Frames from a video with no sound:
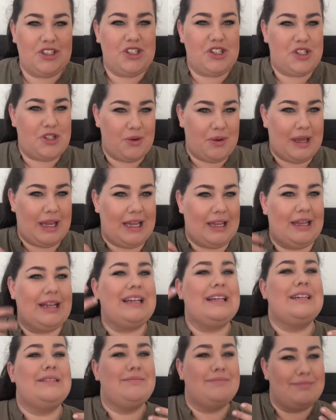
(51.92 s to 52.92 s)

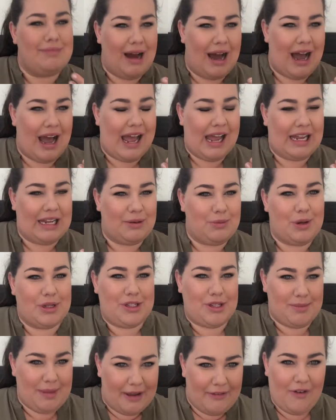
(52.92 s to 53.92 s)
doing my
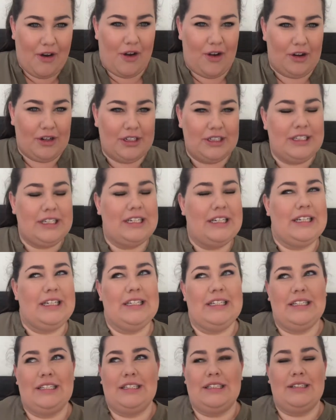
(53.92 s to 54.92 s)
what's on my phone
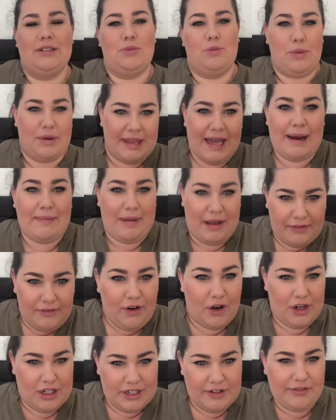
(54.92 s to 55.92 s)
without my
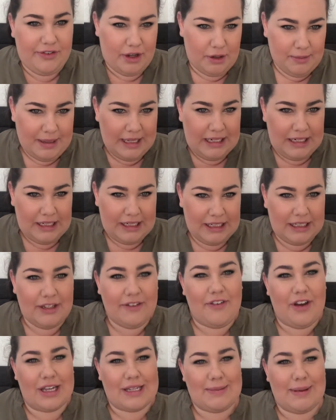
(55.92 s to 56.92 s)
phone to film it in the
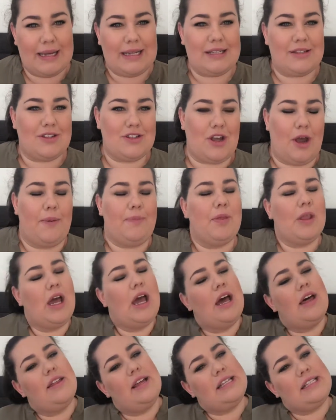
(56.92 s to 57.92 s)
first place. So
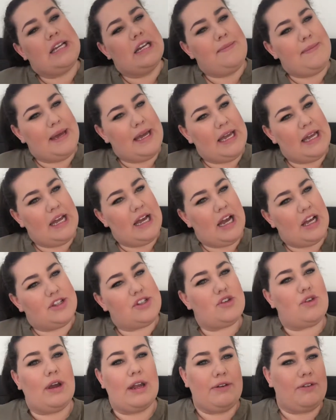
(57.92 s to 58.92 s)
there's going to be
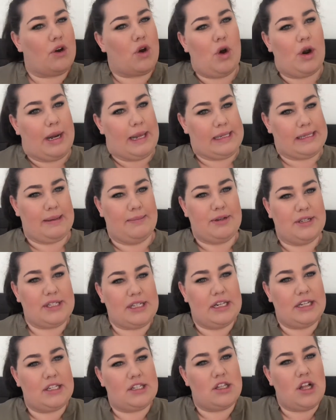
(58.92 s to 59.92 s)
screen recordings. I'm just
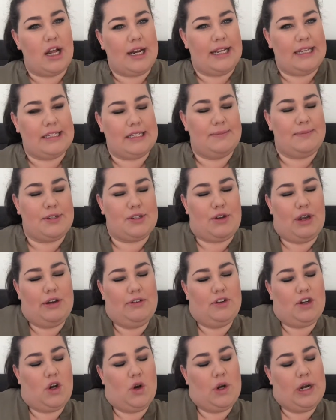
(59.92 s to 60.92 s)
going to slot in some screen
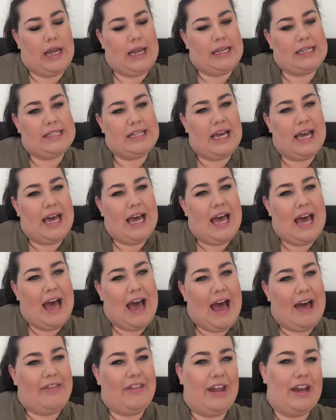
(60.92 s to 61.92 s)
recordings,
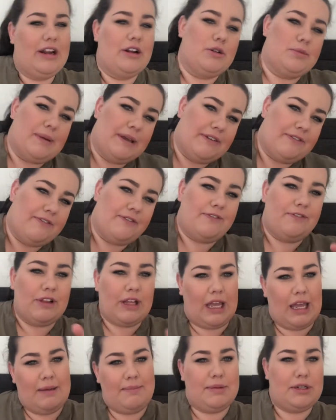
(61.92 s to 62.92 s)
and then it'll be
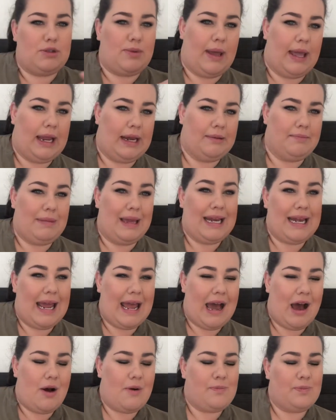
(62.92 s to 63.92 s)
flicking between me
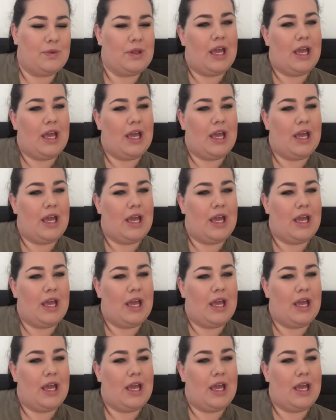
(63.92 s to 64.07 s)
now